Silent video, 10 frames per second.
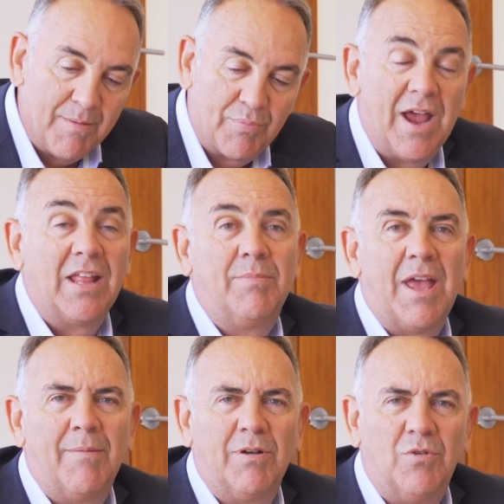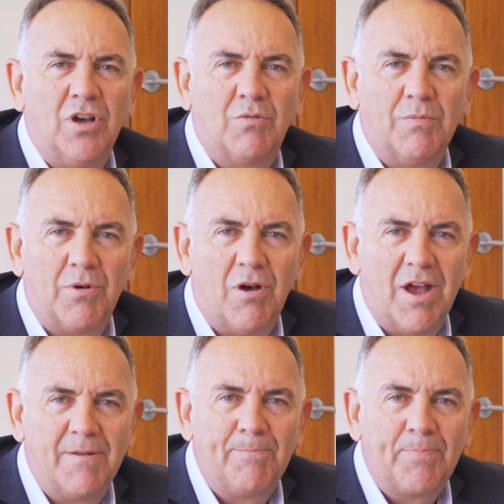proud to be able to work with
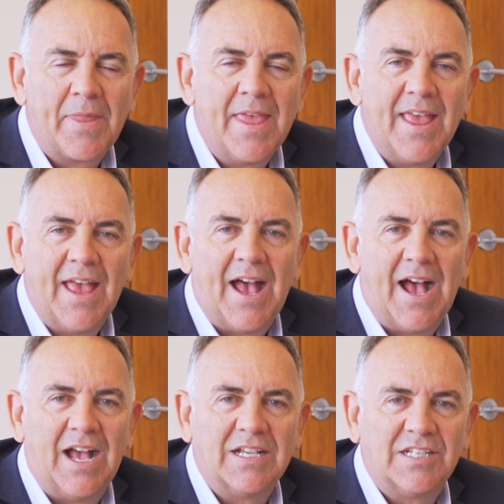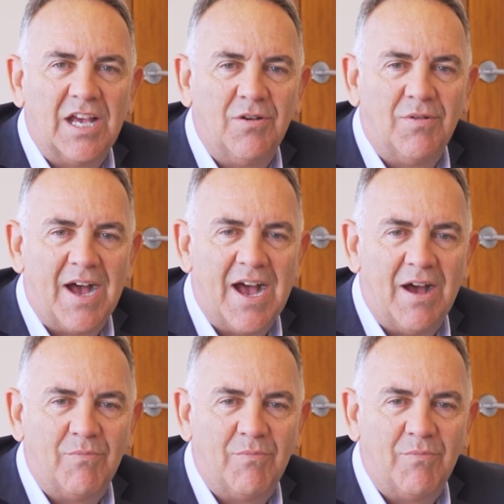Brian. So